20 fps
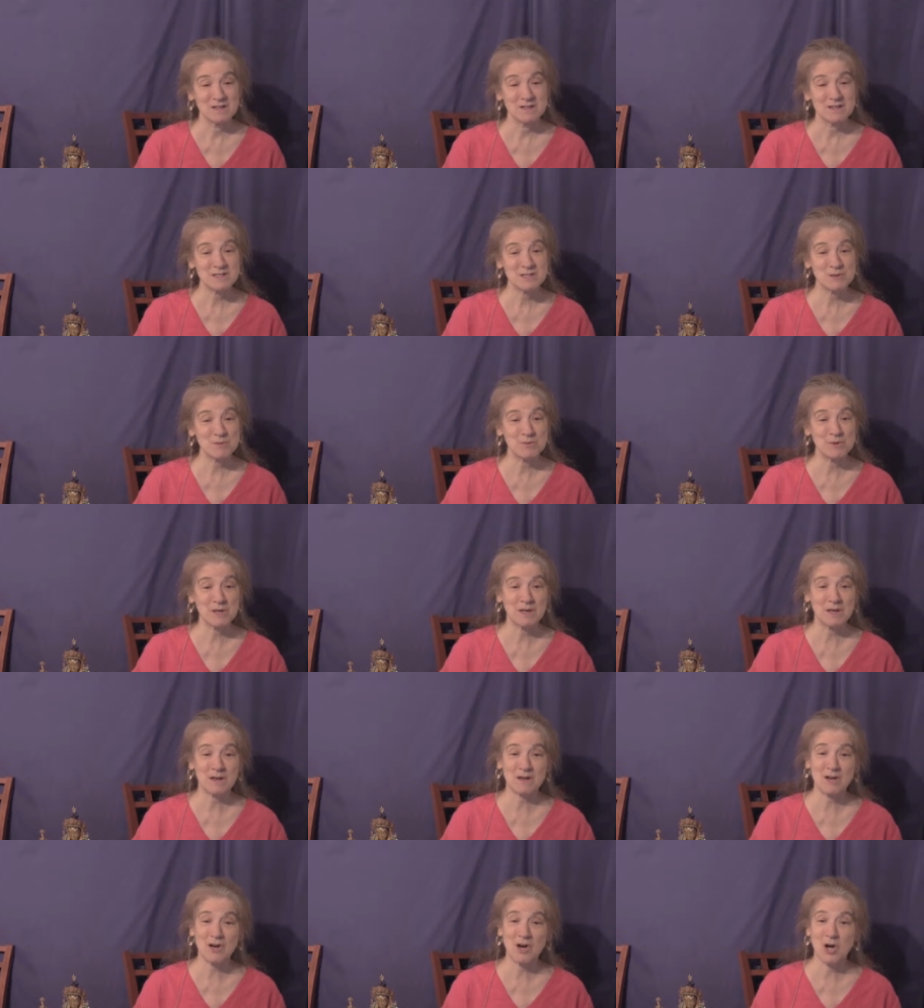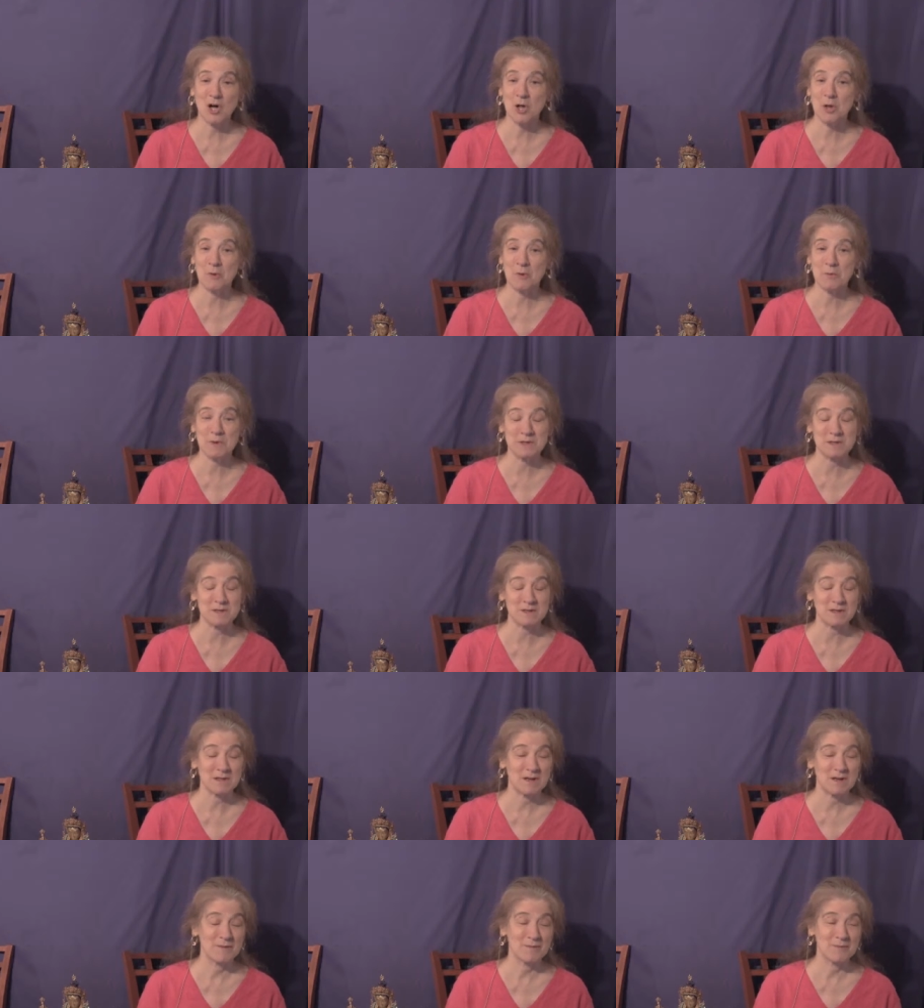to be a calm and
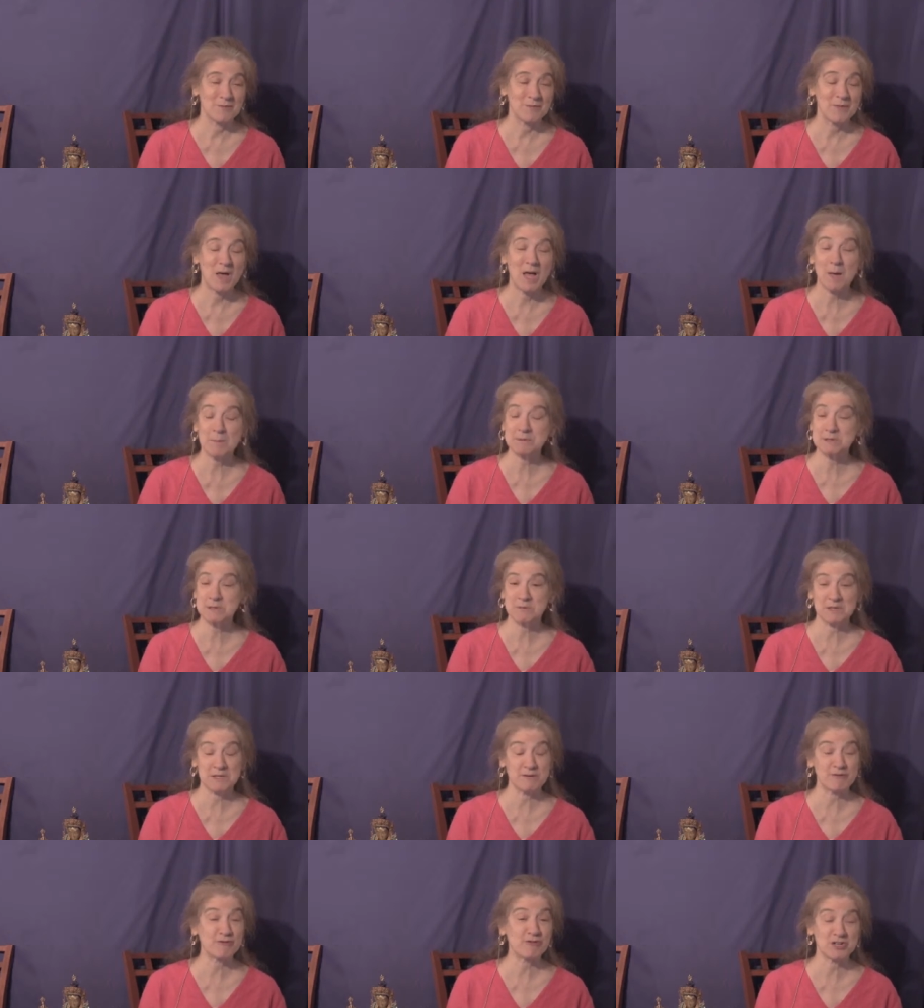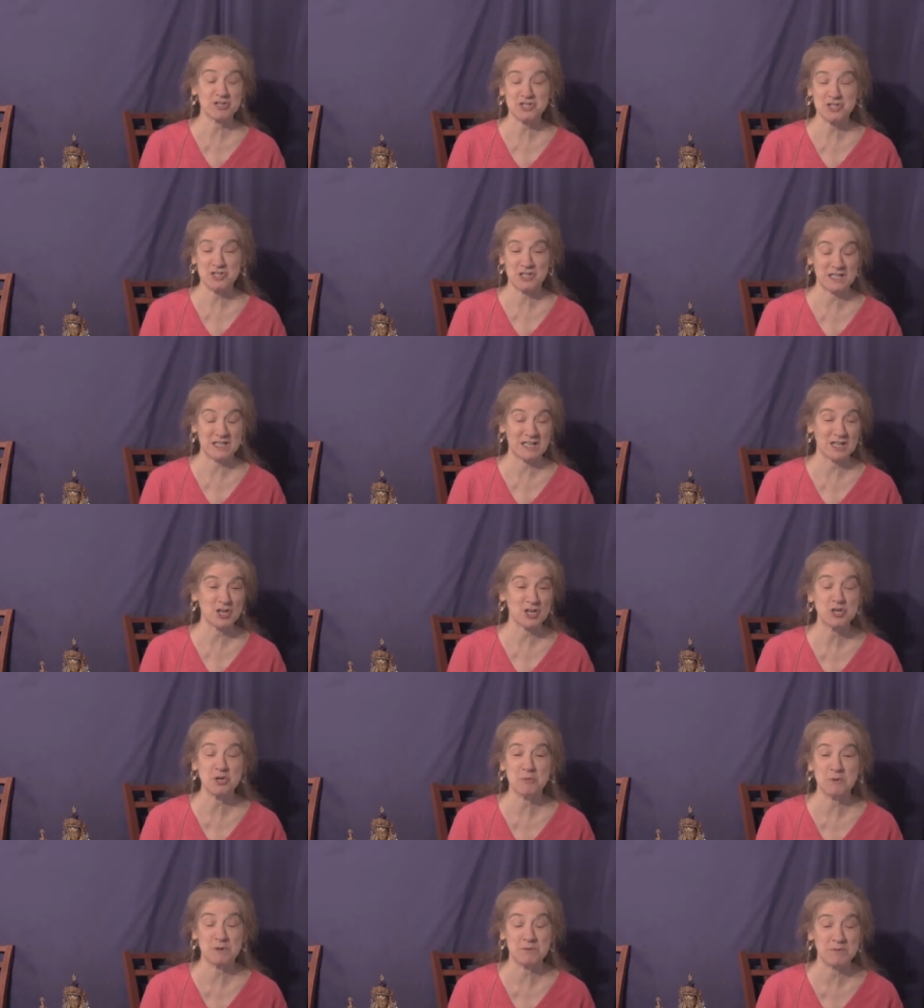optimally functioning
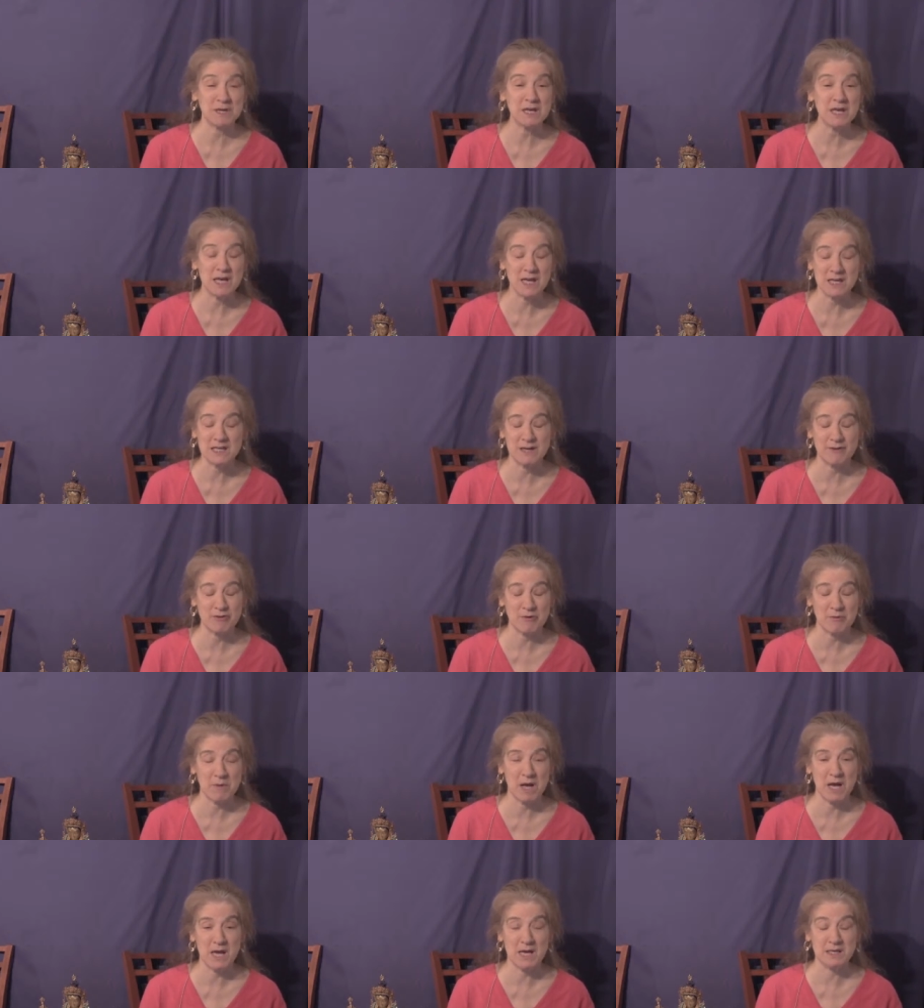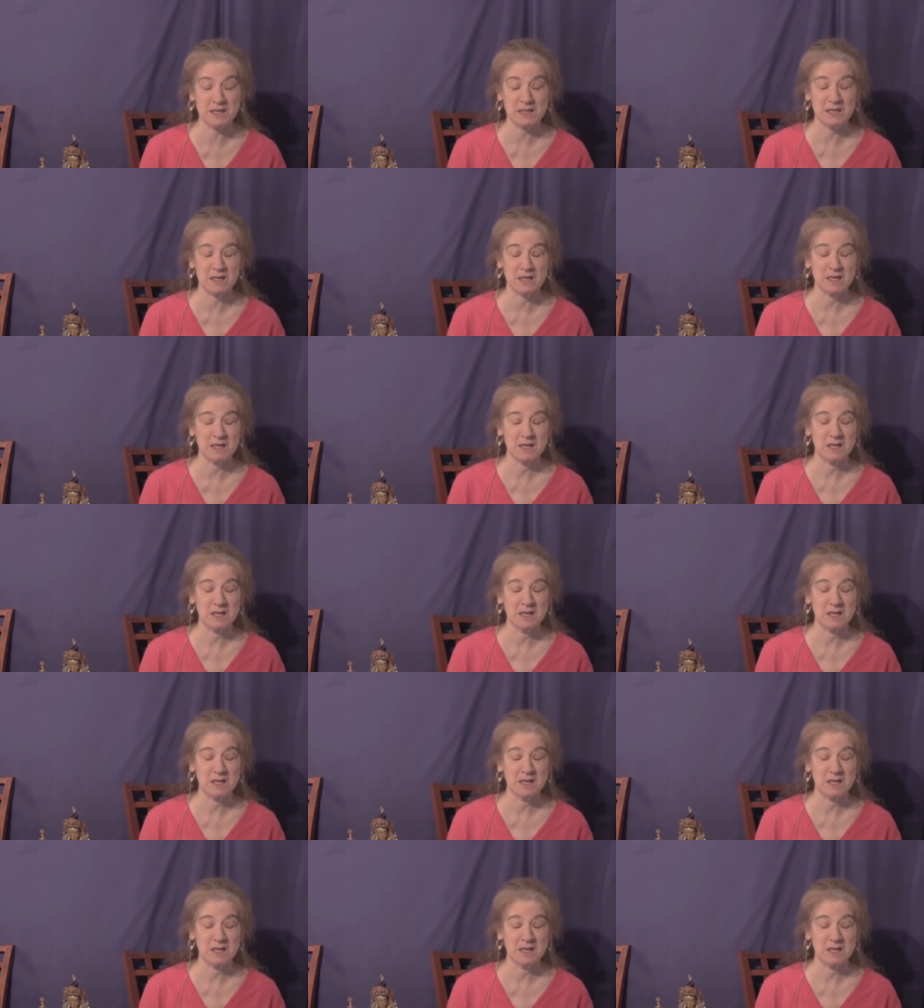human being, never mind an